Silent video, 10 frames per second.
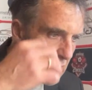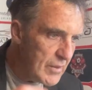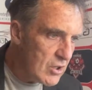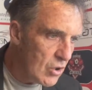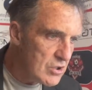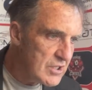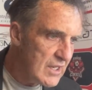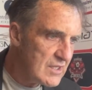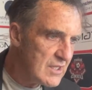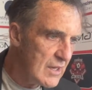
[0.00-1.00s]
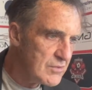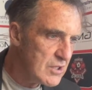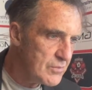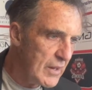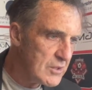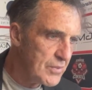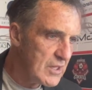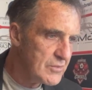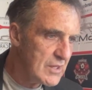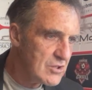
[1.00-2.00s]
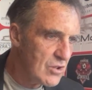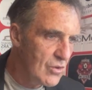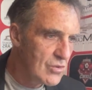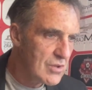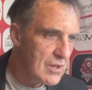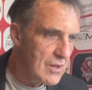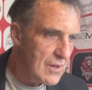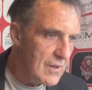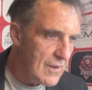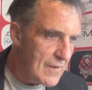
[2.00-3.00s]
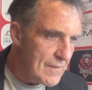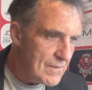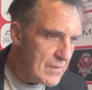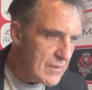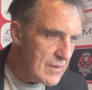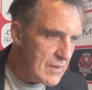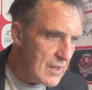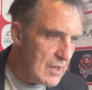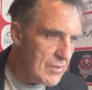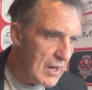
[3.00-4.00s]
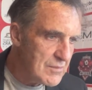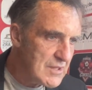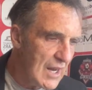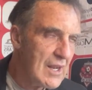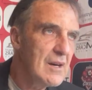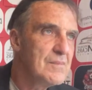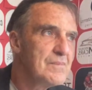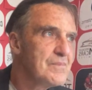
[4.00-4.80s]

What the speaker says: because he accepts his best players being sold? Abraham Tanner.